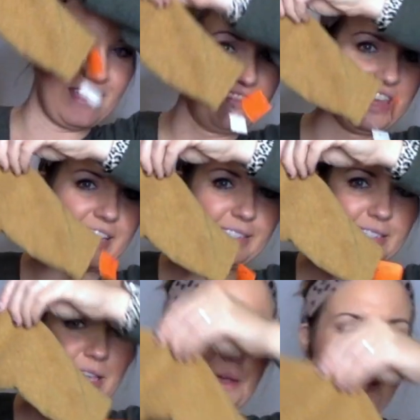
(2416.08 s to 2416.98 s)
in this,
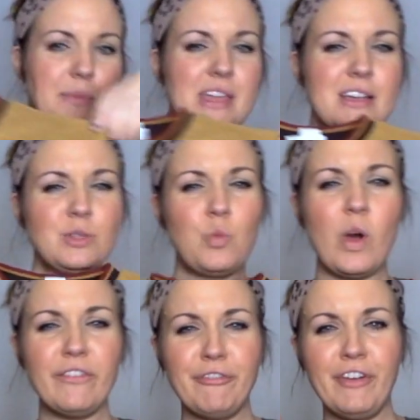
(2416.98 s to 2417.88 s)
because
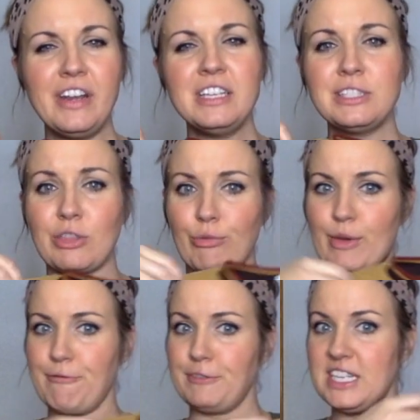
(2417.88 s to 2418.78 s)
what fun is
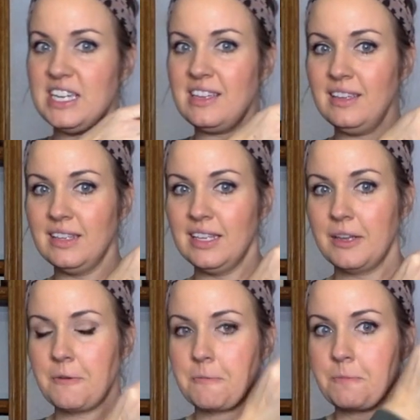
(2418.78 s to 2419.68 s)
thrifting
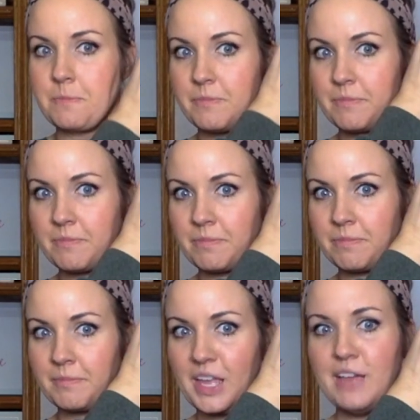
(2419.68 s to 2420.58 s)

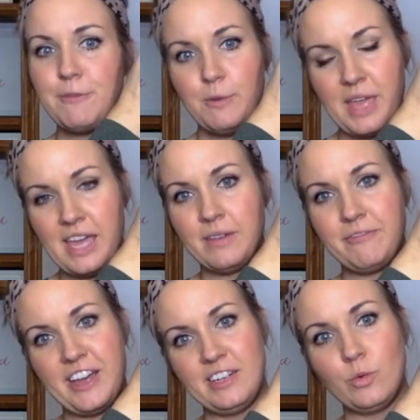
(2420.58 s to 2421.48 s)
if you can't
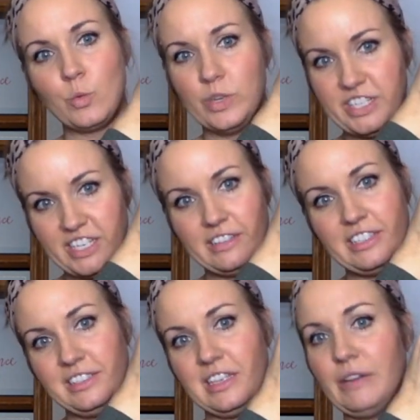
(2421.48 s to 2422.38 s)
find
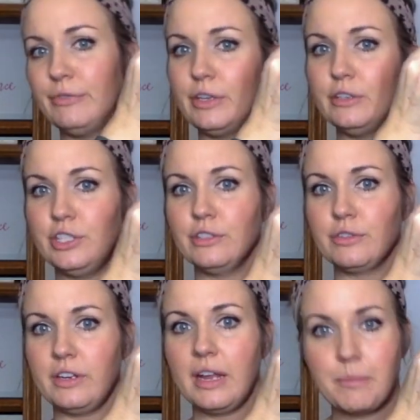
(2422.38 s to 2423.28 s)
ridiculous stuff for your
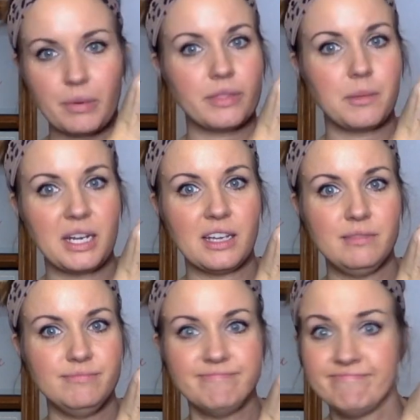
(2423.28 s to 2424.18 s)
children and put them in
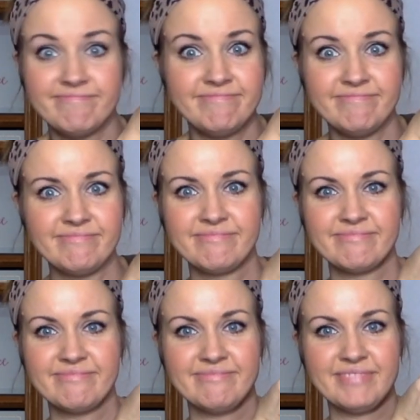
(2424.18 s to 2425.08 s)

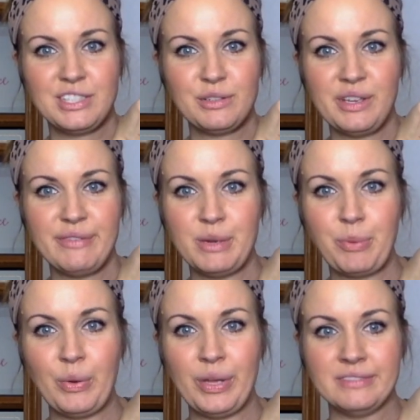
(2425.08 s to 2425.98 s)
it? Is there even a
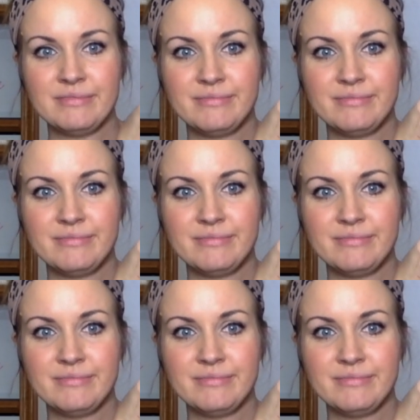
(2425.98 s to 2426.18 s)
point?